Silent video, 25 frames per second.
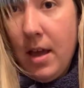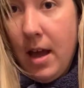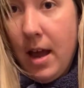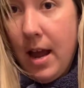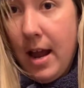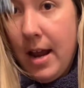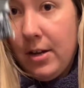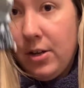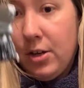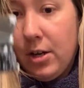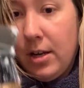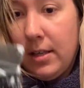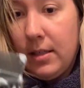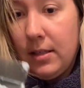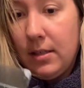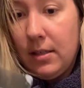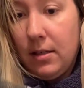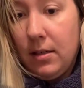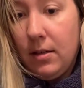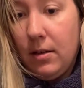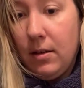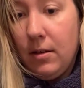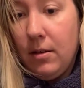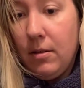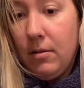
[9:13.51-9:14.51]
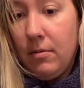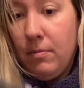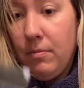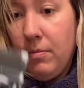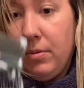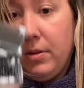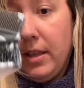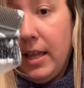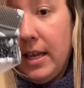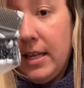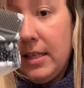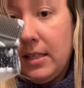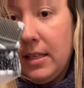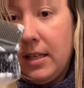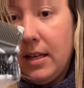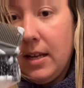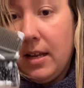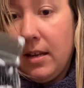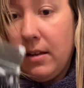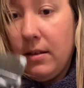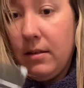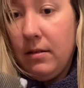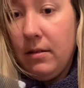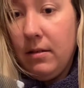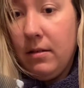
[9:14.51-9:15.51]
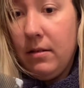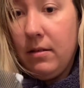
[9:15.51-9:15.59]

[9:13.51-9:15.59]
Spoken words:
I just place it in.